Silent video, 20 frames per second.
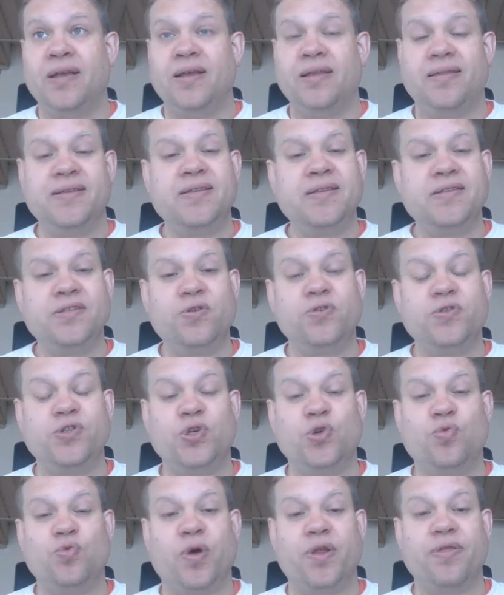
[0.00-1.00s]
This is
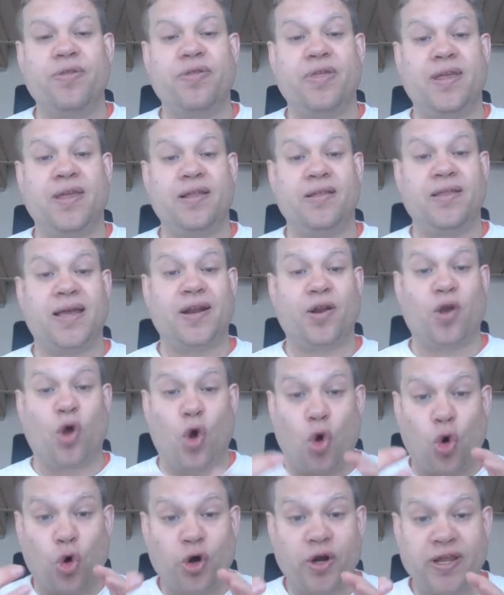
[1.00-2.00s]
also one thing that
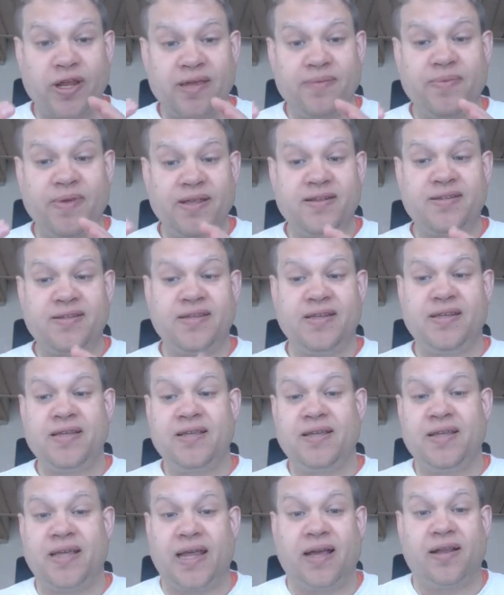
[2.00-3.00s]

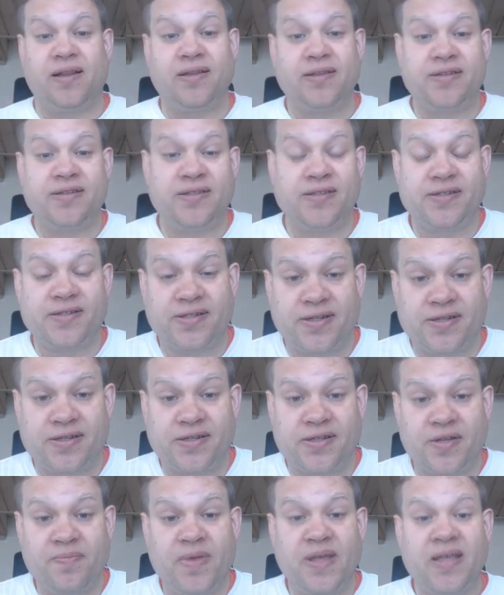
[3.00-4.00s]
REBT, Ellis's
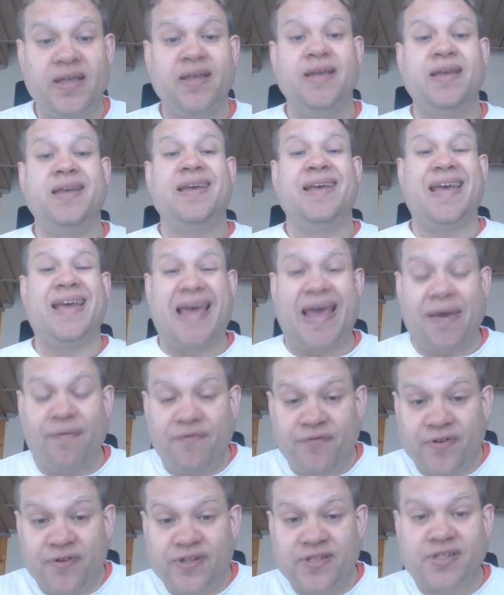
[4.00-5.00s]
system,
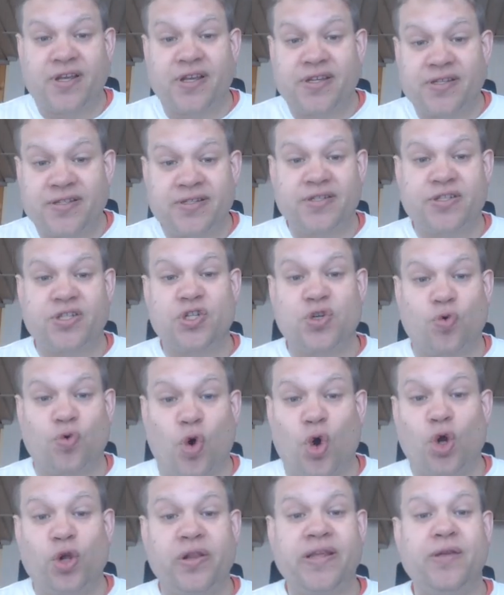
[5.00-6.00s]
emphasizes
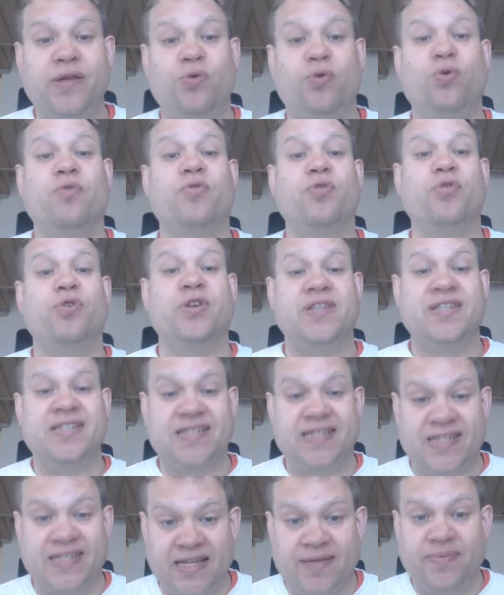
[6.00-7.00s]
strongly over
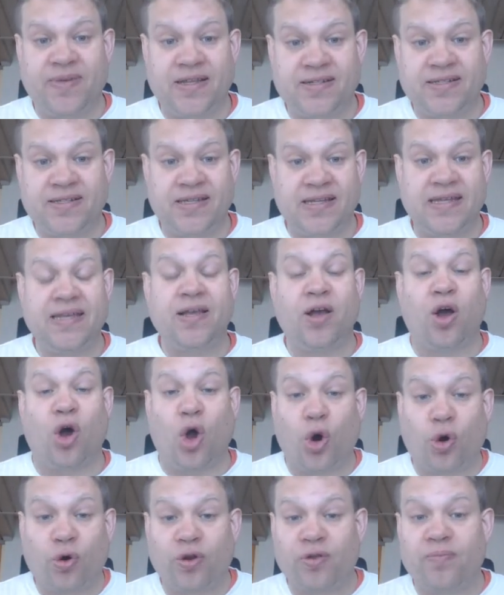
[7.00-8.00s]
CBT,
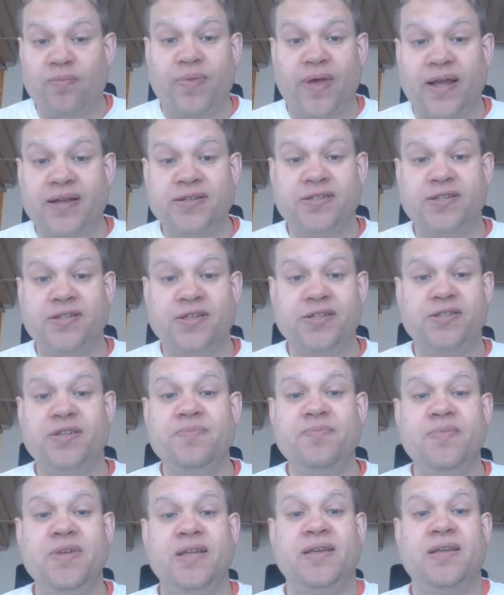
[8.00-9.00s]
Aaron Beck's
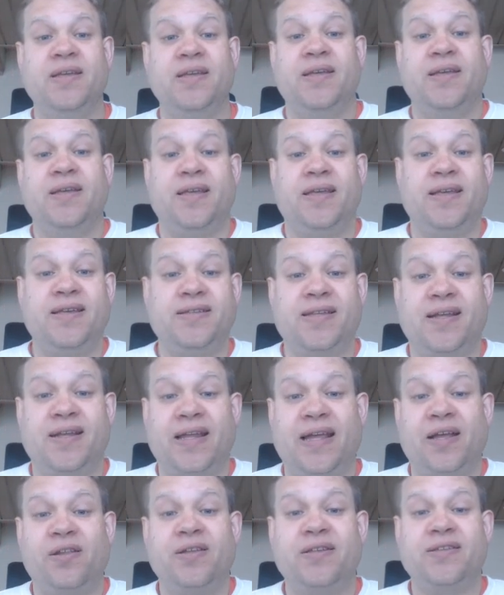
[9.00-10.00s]
system, is
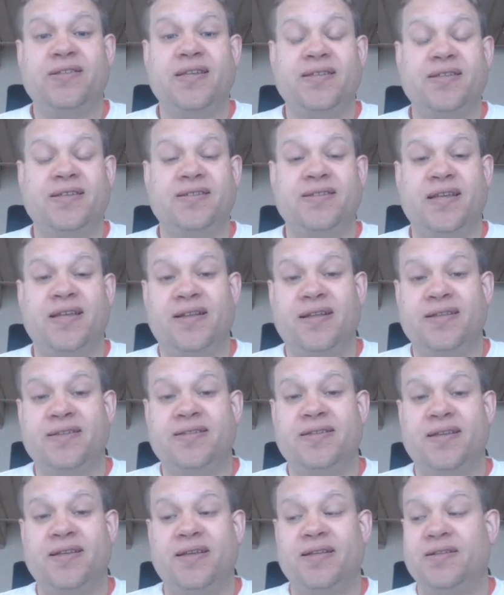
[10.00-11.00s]
that Ellis has a
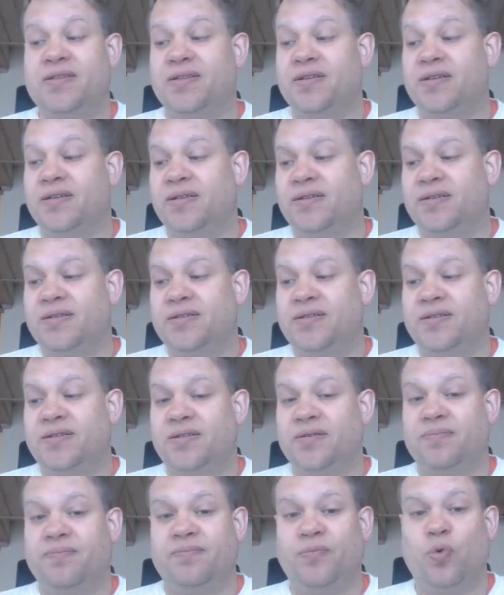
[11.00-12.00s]
tendency
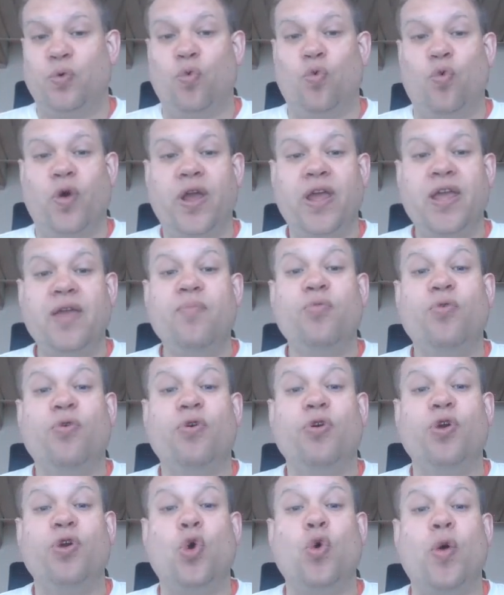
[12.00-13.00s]
to way
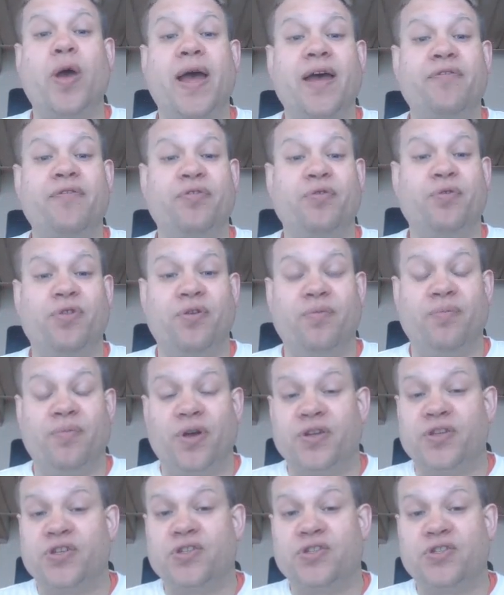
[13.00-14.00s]
more go after the
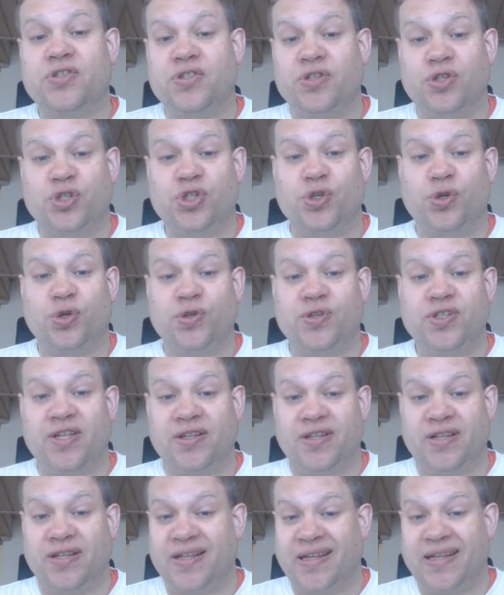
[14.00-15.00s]
musts, the shoulds,
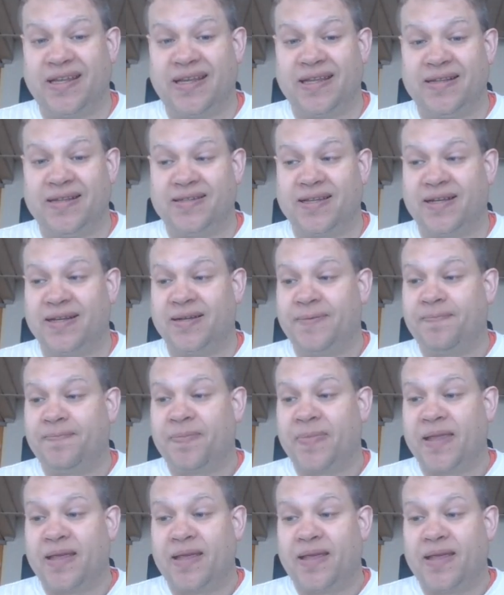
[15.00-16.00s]
and the needs.
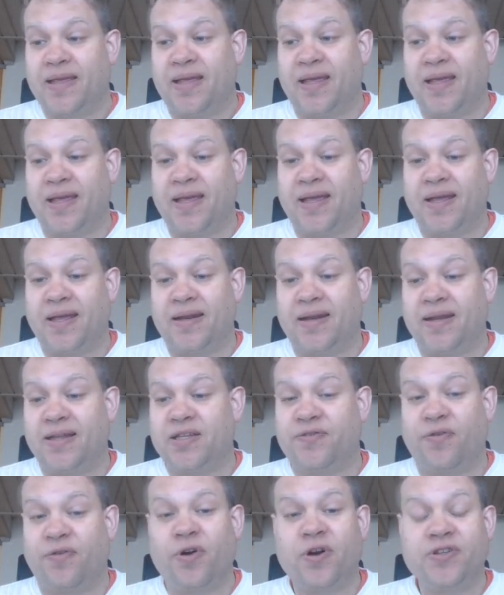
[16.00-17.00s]
And
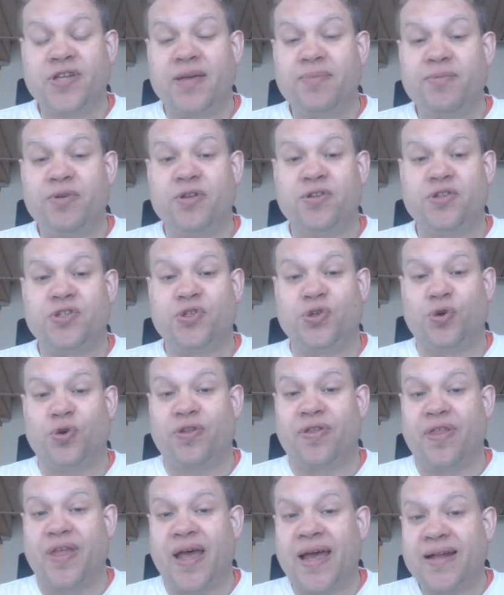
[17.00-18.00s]
as far as I'm
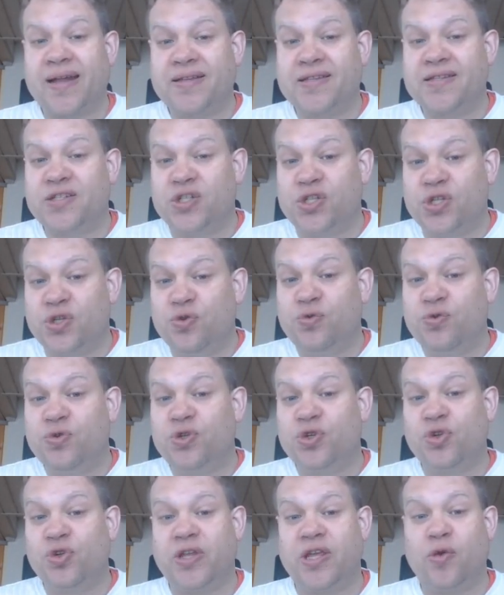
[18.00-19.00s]
concerned, that's
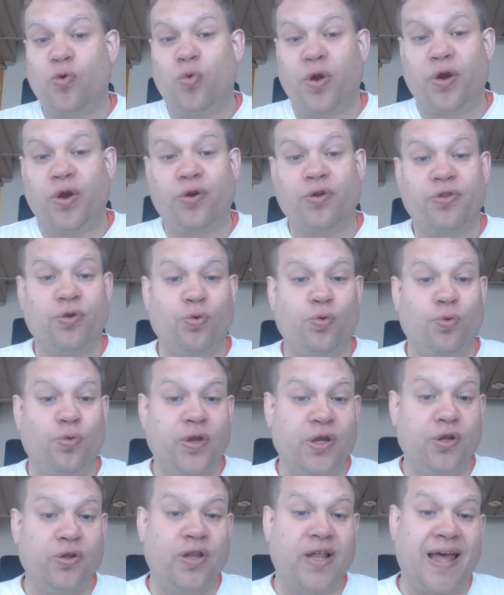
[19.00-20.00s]
usually where the
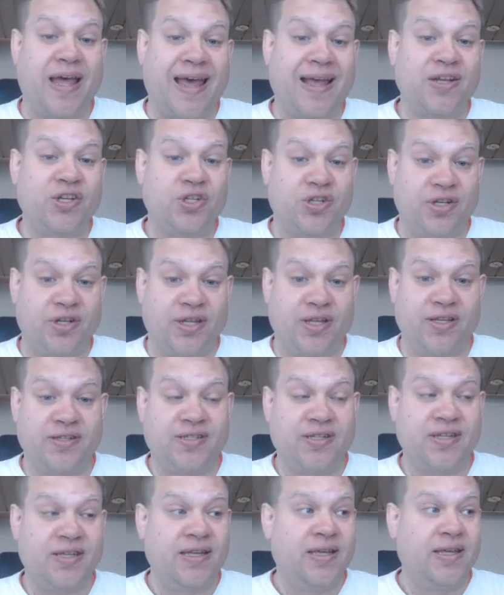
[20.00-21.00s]
real action
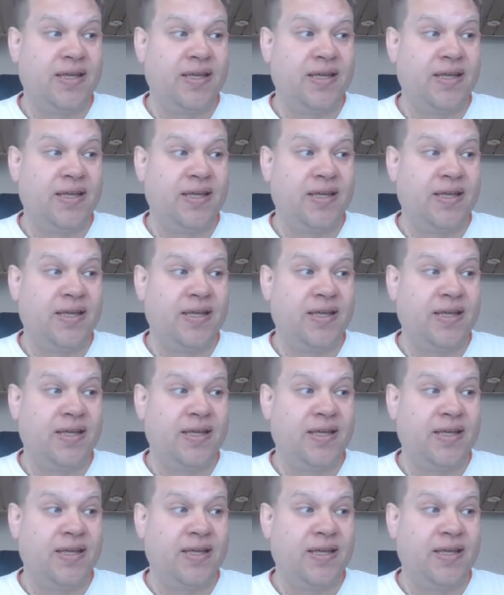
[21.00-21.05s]
is.